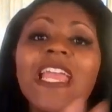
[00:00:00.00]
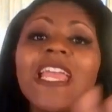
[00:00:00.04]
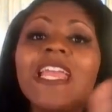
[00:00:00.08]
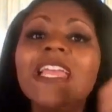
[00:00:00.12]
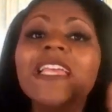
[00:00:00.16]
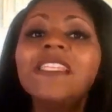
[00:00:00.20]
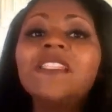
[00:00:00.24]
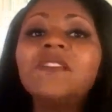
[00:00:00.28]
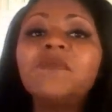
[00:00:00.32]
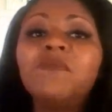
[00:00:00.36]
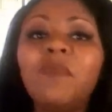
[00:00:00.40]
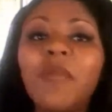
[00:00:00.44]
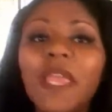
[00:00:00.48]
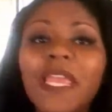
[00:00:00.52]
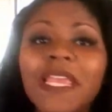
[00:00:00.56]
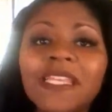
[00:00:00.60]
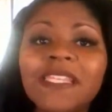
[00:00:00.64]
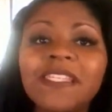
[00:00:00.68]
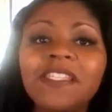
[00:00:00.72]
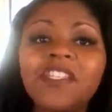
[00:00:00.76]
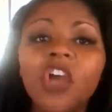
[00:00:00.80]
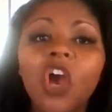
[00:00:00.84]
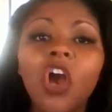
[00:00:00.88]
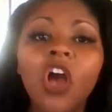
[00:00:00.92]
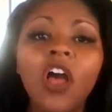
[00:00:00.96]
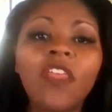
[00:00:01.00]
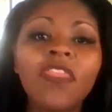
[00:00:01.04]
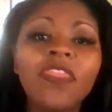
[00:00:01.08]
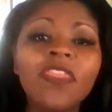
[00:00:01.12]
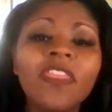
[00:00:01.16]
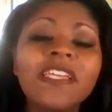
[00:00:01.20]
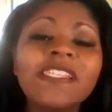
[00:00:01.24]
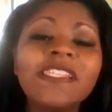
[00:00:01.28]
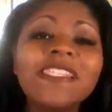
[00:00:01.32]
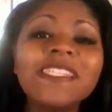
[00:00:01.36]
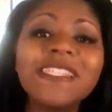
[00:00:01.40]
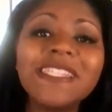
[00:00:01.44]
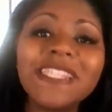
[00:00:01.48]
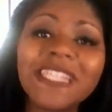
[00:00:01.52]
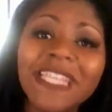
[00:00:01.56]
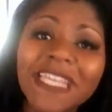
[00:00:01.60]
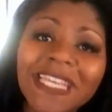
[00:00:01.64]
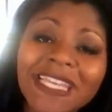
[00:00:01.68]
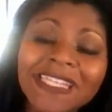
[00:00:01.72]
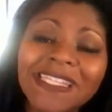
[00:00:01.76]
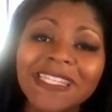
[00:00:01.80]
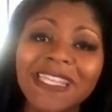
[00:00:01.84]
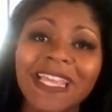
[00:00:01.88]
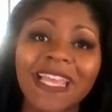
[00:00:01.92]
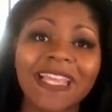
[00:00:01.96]
is based on the
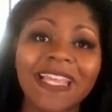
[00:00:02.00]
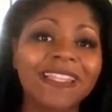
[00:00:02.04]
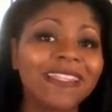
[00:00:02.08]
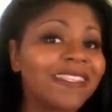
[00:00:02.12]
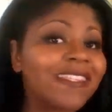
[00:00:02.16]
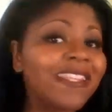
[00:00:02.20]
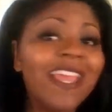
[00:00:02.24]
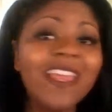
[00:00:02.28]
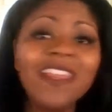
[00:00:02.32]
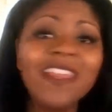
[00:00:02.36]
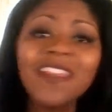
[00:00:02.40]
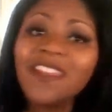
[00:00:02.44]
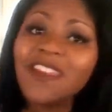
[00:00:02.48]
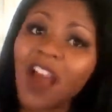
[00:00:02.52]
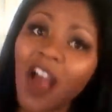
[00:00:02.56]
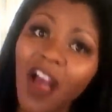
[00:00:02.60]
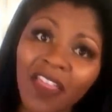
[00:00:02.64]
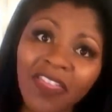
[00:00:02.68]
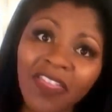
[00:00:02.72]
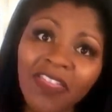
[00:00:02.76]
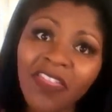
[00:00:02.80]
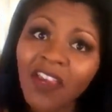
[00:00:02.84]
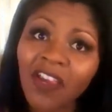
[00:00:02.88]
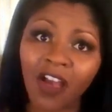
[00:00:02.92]
seasons, not the